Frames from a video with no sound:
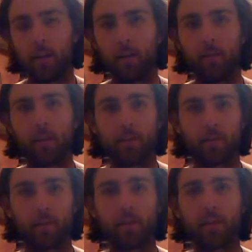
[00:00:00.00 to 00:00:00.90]
Um,
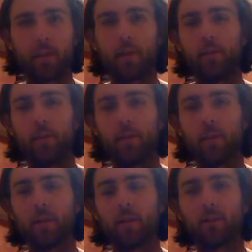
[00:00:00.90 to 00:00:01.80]
that's what's the idea of
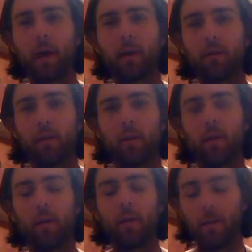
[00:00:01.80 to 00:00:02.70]
using the spiral
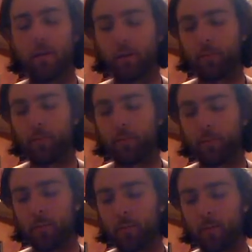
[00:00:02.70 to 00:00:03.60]
um,
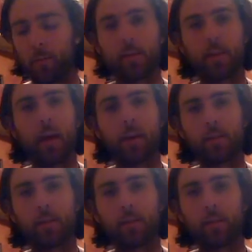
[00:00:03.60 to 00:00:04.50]

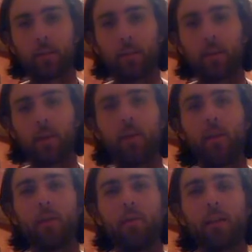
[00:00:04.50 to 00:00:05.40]
stabs. You
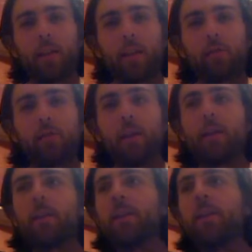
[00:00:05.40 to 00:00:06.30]
can use the electromagnet